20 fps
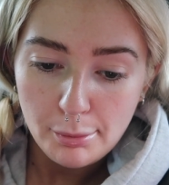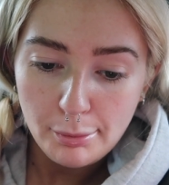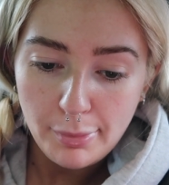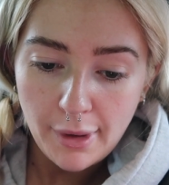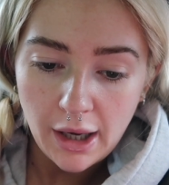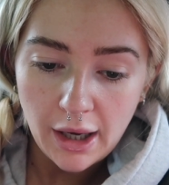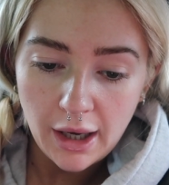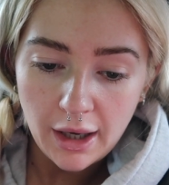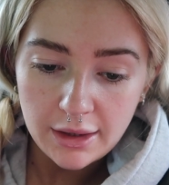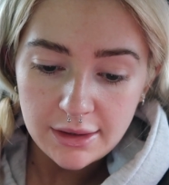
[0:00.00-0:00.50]

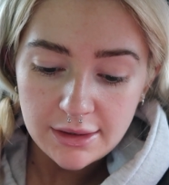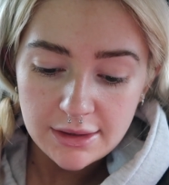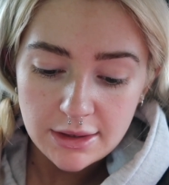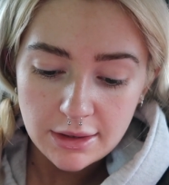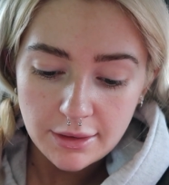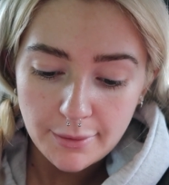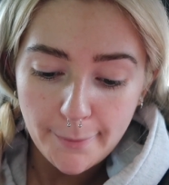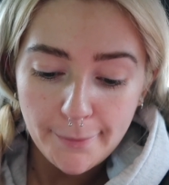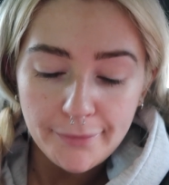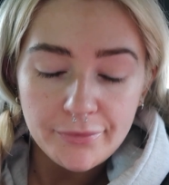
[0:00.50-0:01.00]

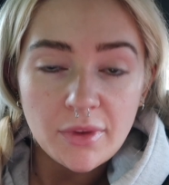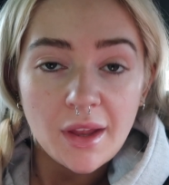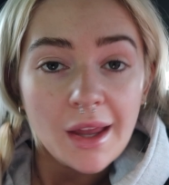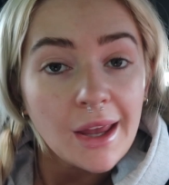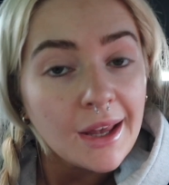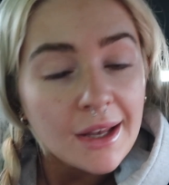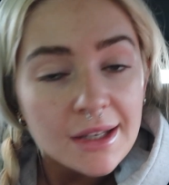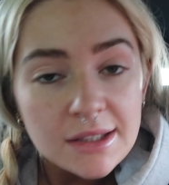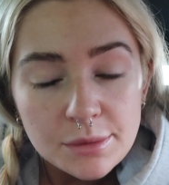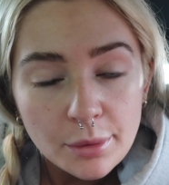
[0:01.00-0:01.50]
But
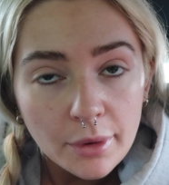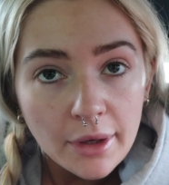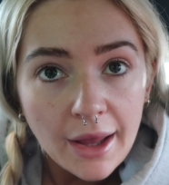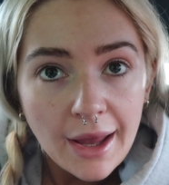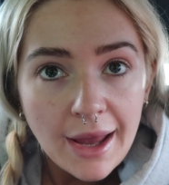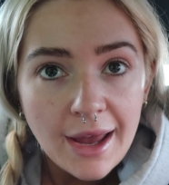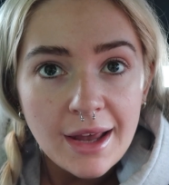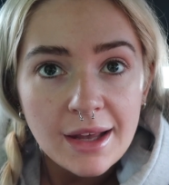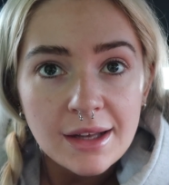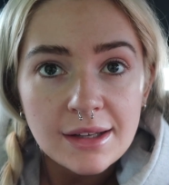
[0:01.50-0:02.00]
it is what it
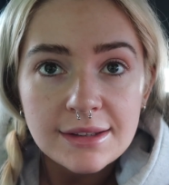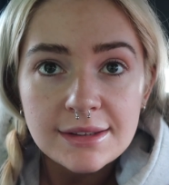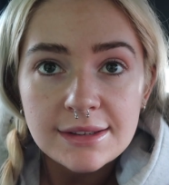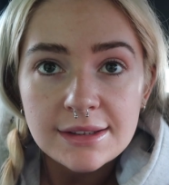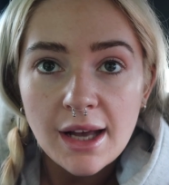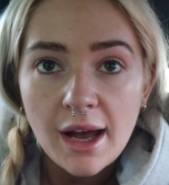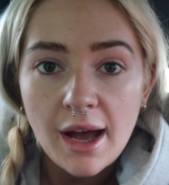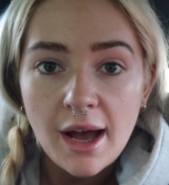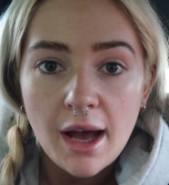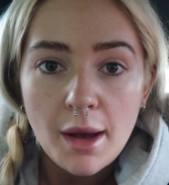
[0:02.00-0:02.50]

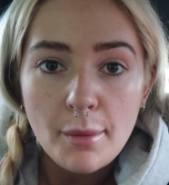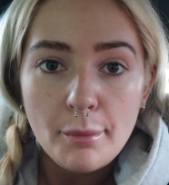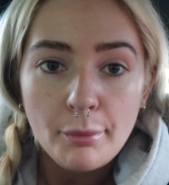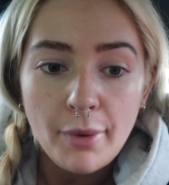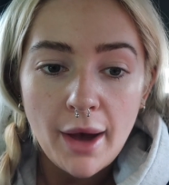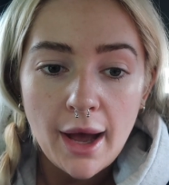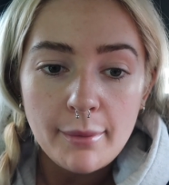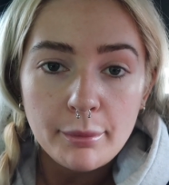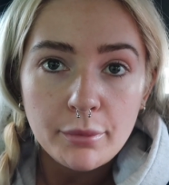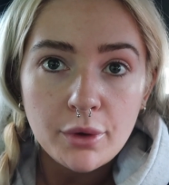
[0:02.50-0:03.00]
is, um,
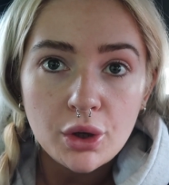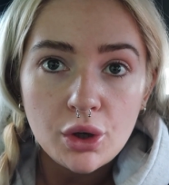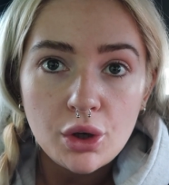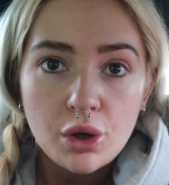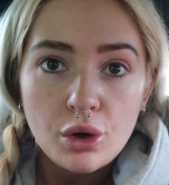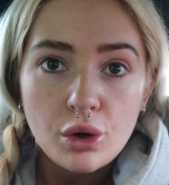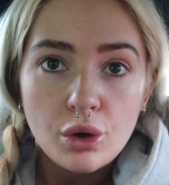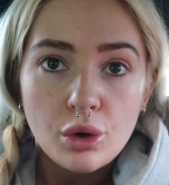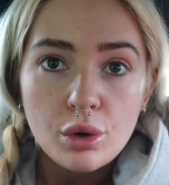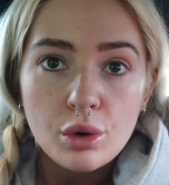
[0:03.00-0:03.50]
but I'm going
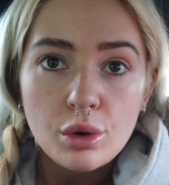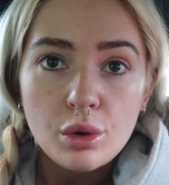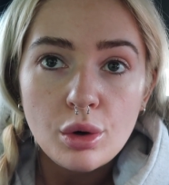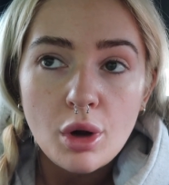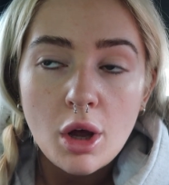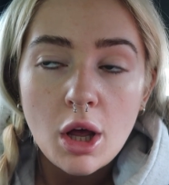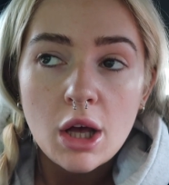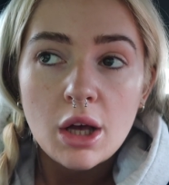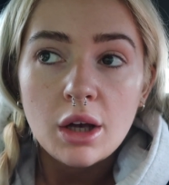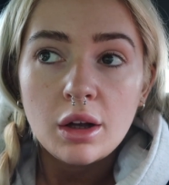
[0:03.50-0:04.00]
to
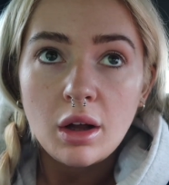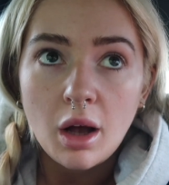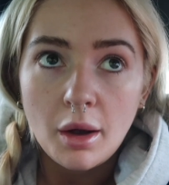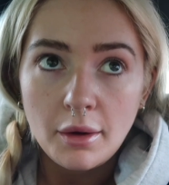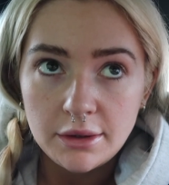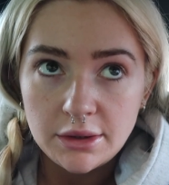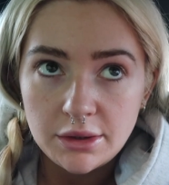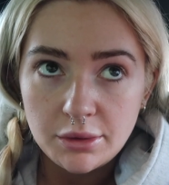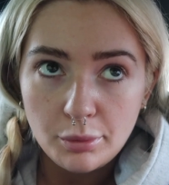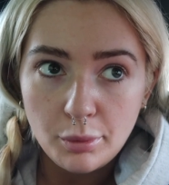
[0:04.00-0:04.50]
go
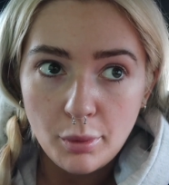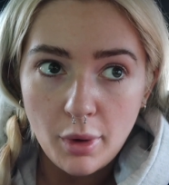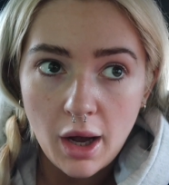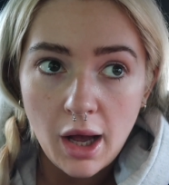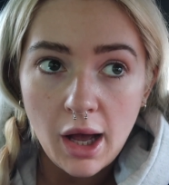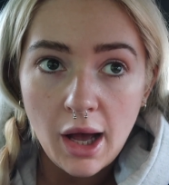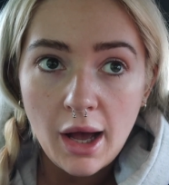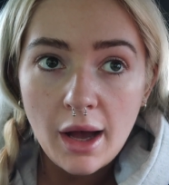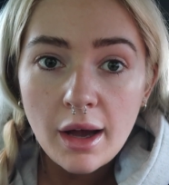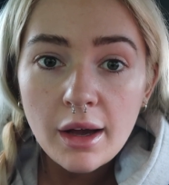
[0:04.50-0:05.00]
into
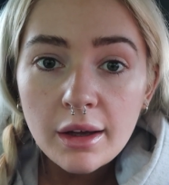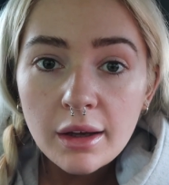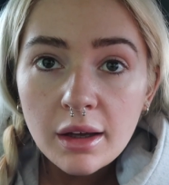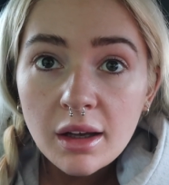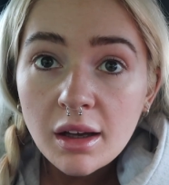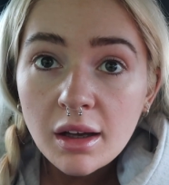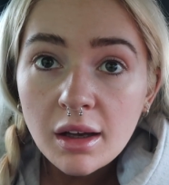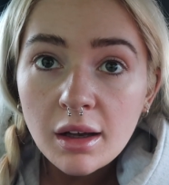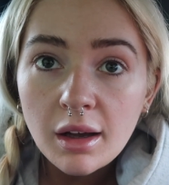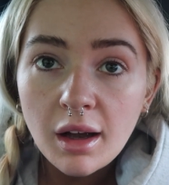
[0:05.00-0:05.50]
work.
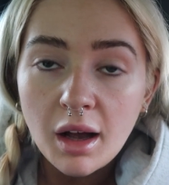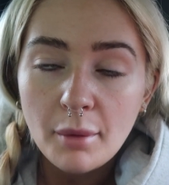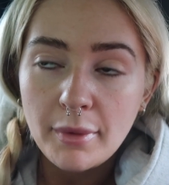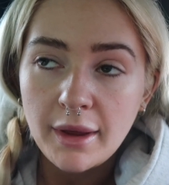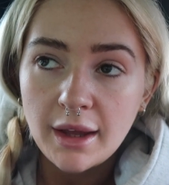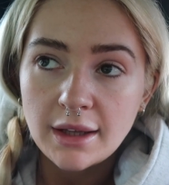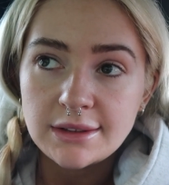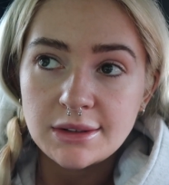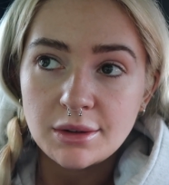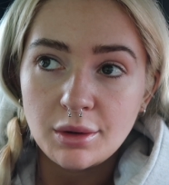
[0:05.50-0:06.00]
I'm
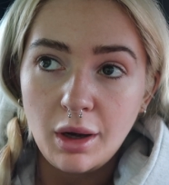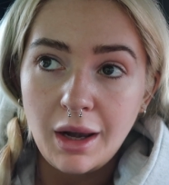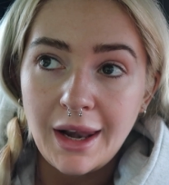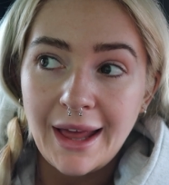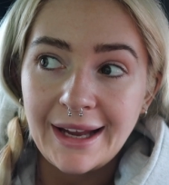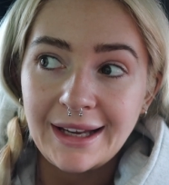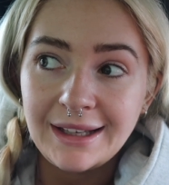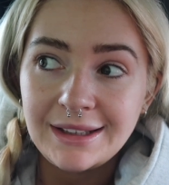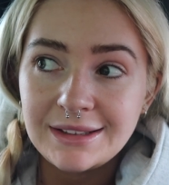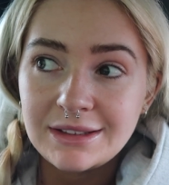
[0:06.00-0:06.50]
here till
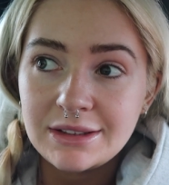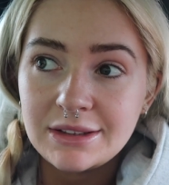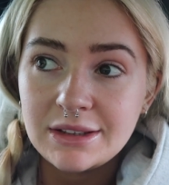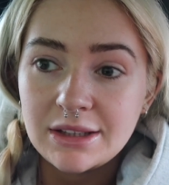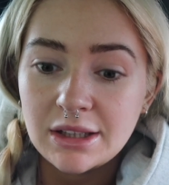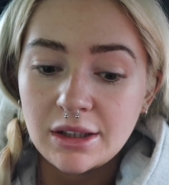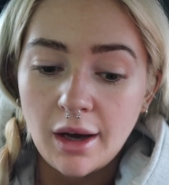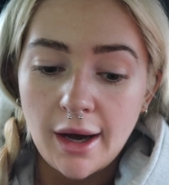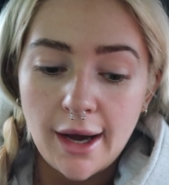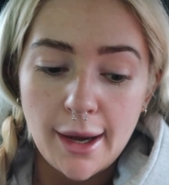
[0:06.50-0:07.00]
late
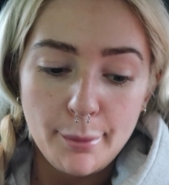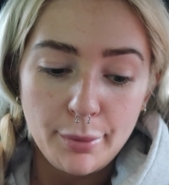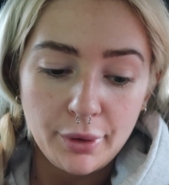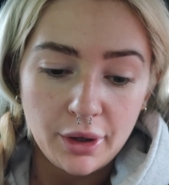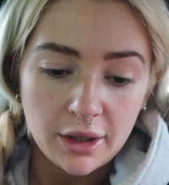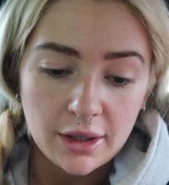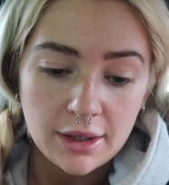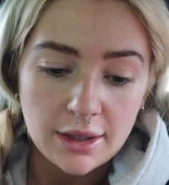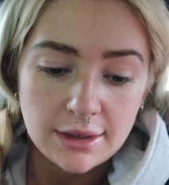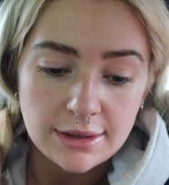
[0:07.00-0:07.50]
tonight
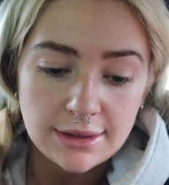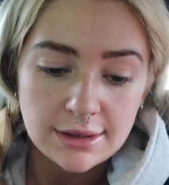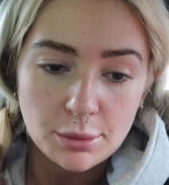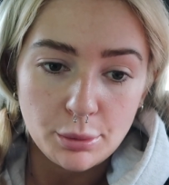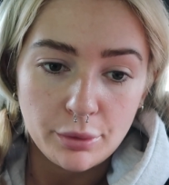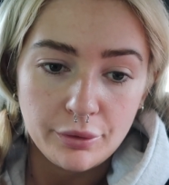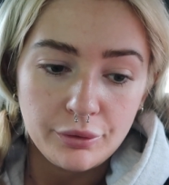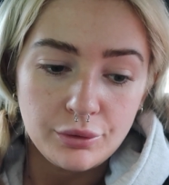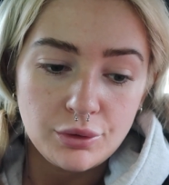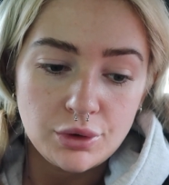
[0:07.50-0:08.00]
because
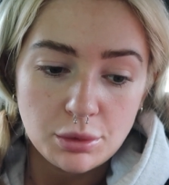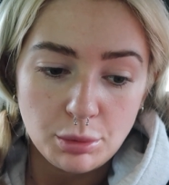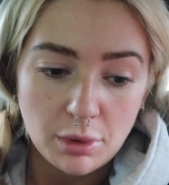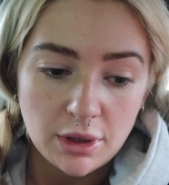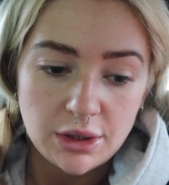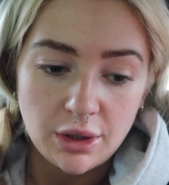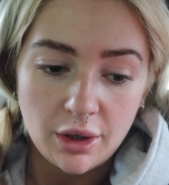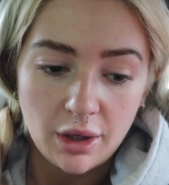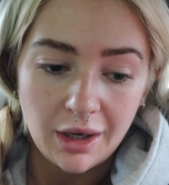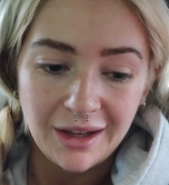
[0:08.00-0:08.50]
we are
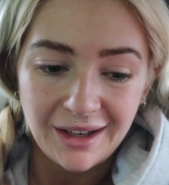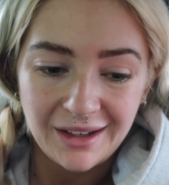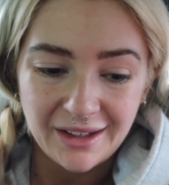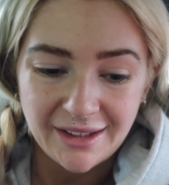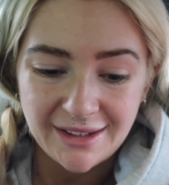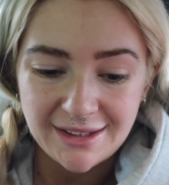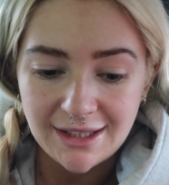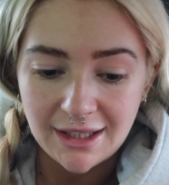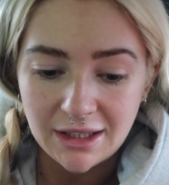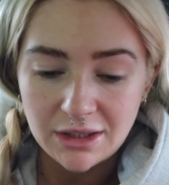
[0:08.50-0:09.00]
doing like
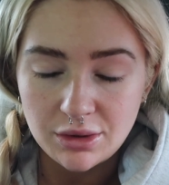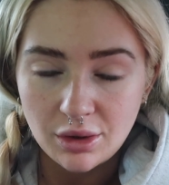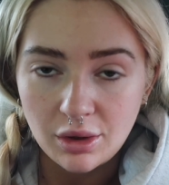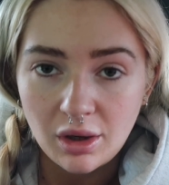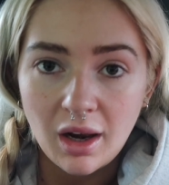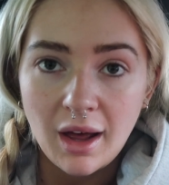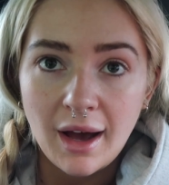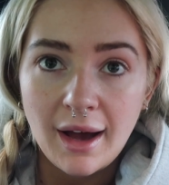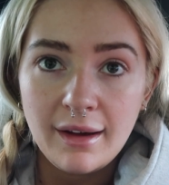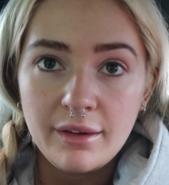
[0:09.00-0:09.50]
a
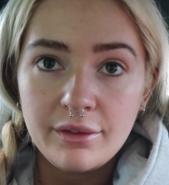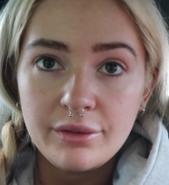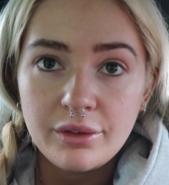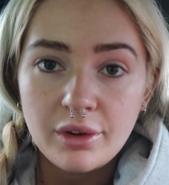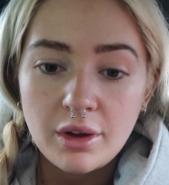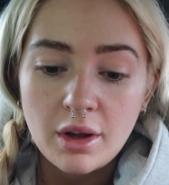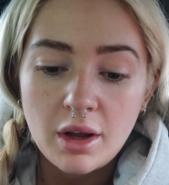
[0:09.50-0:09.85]
TikTok live.